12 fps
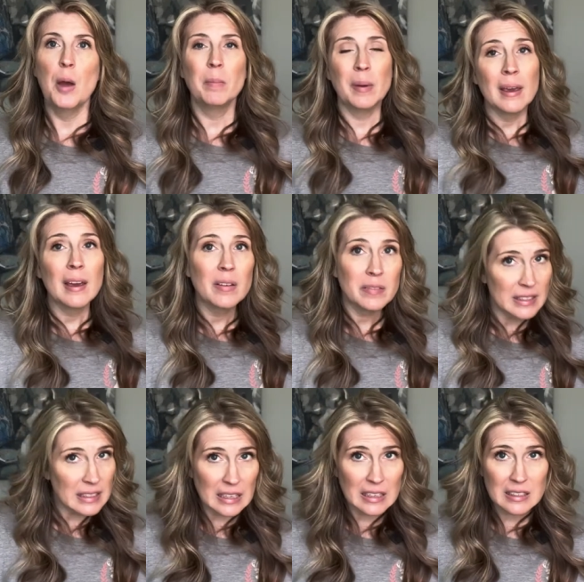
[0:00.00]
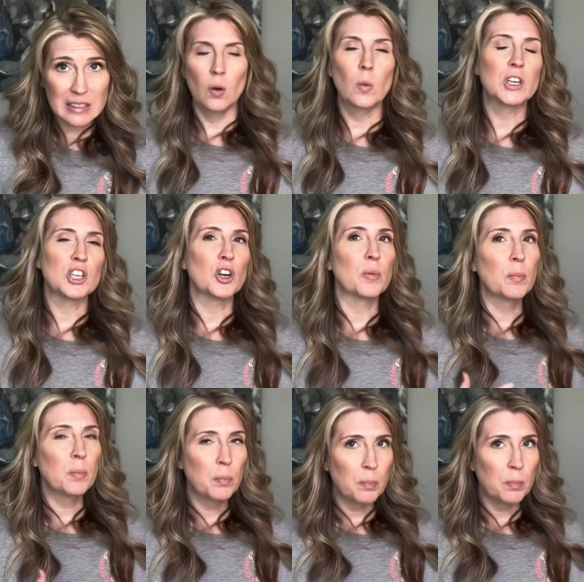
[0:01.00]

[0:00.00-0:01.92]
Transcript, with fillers: PFCs, which are